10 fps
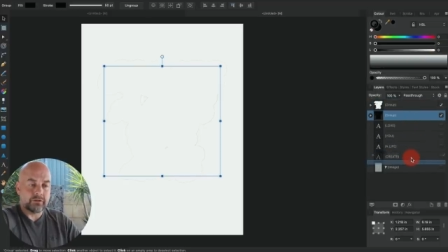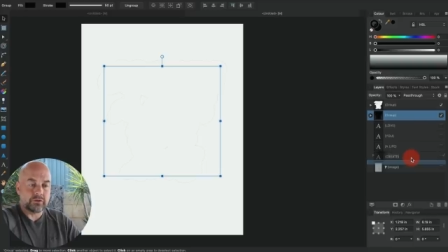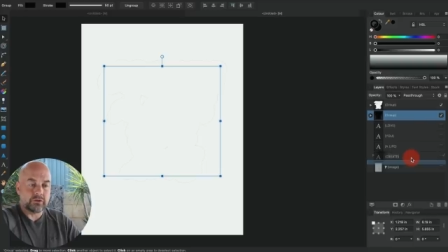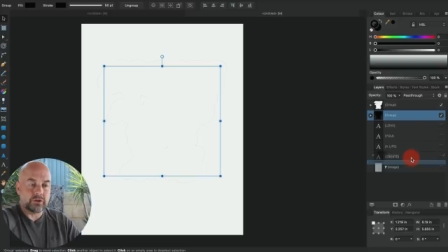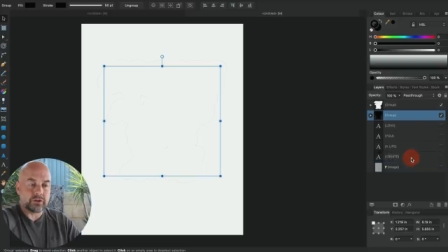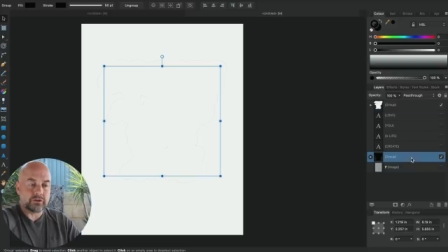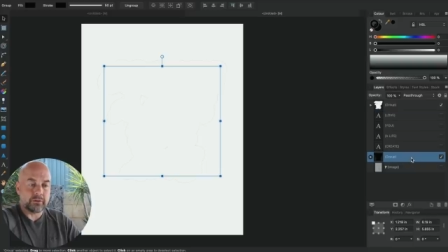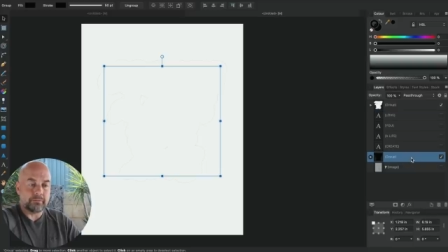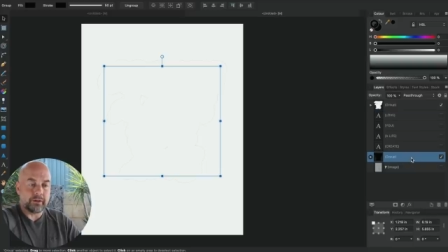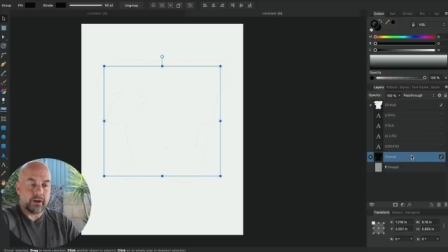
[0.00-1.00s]
to just
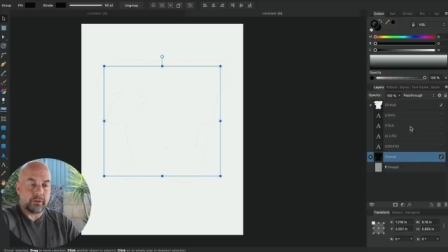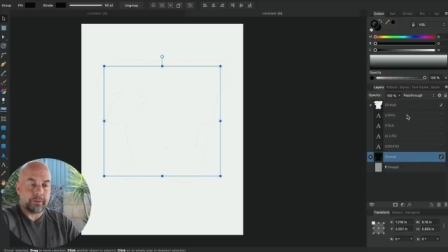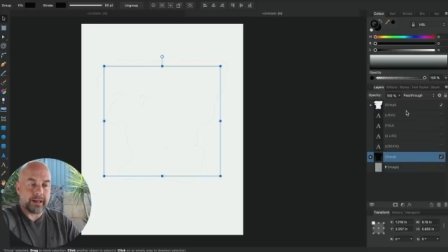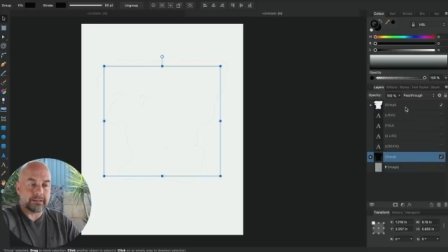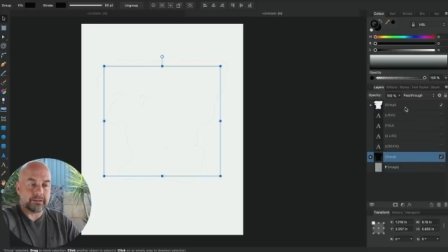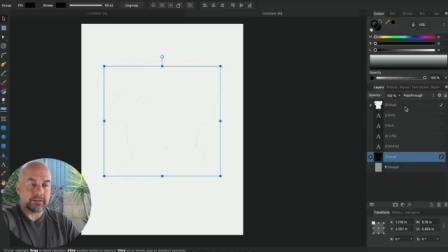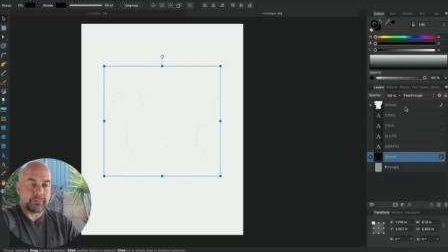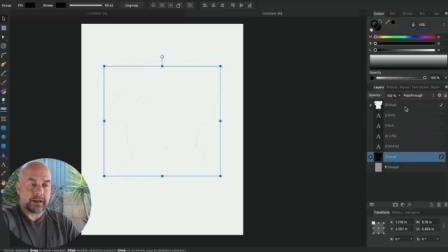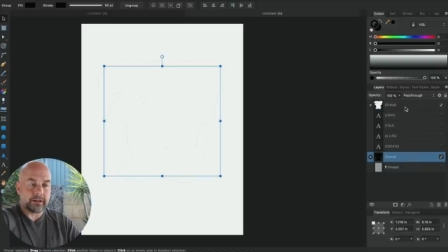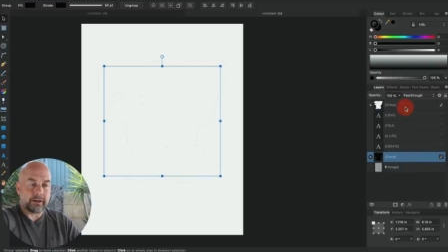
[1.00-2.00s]
above our patterned
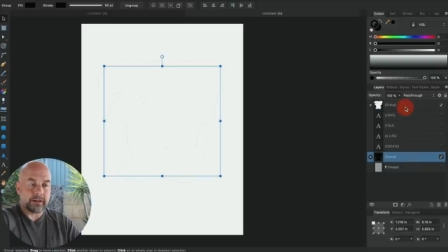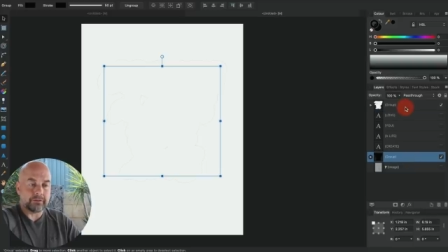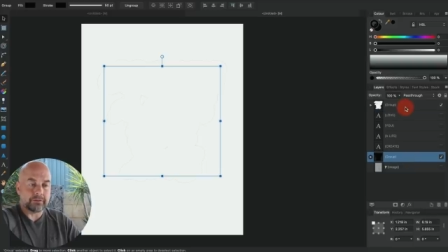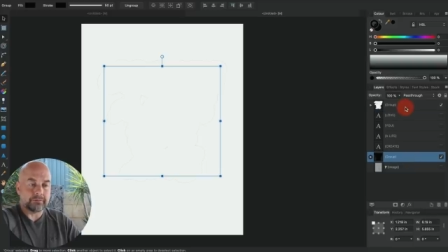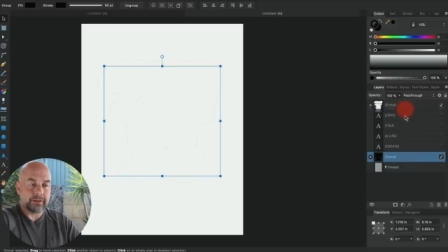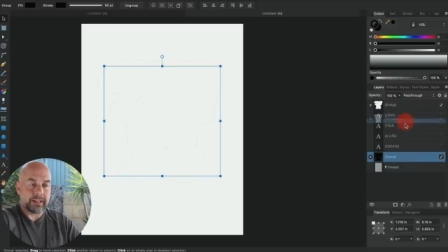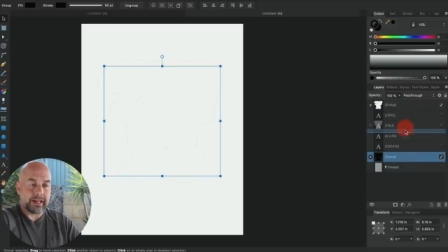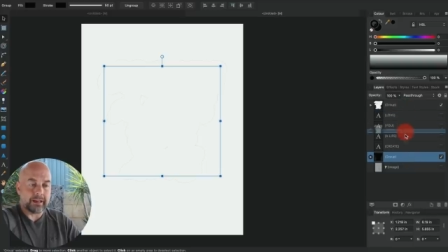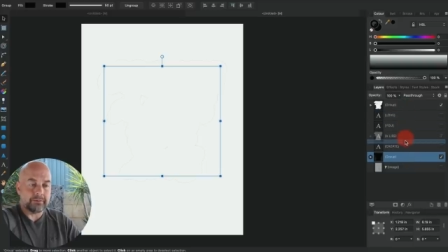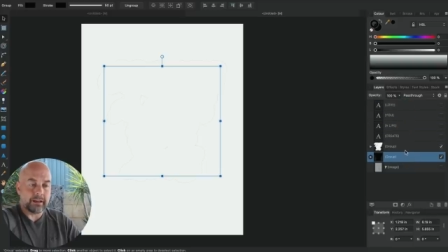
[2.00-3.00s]
background
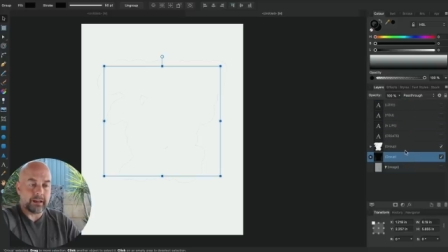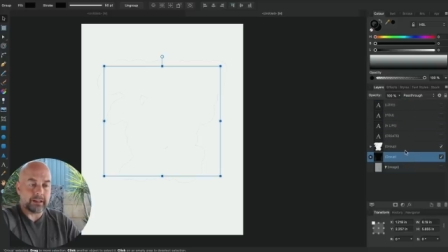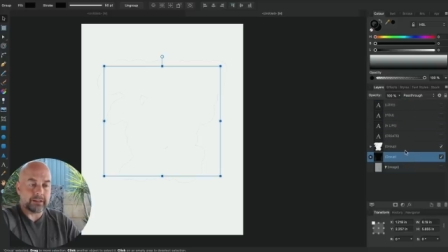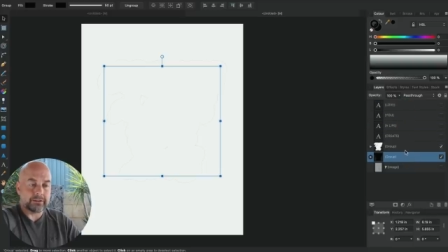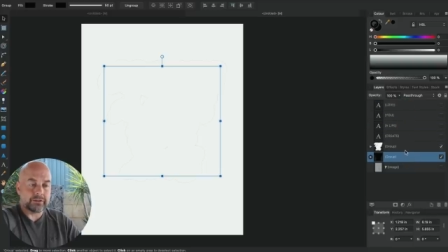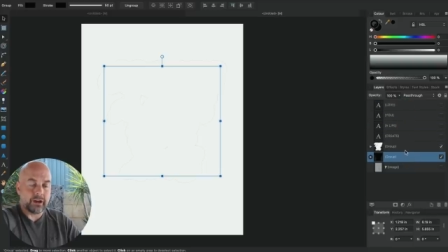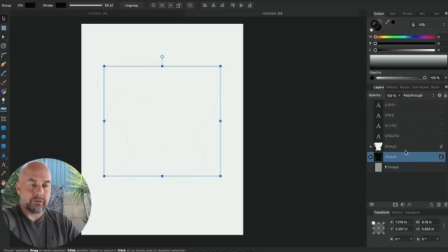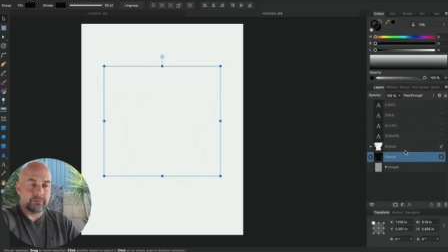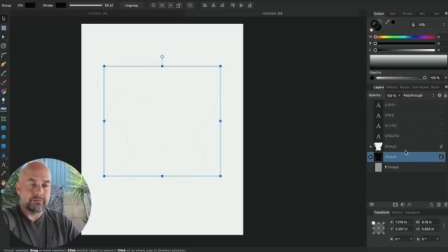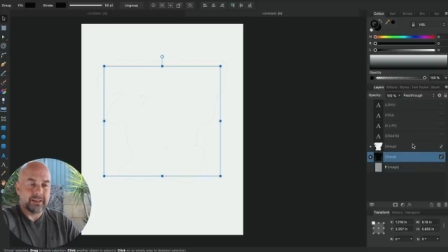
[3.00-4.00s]
layer, like so.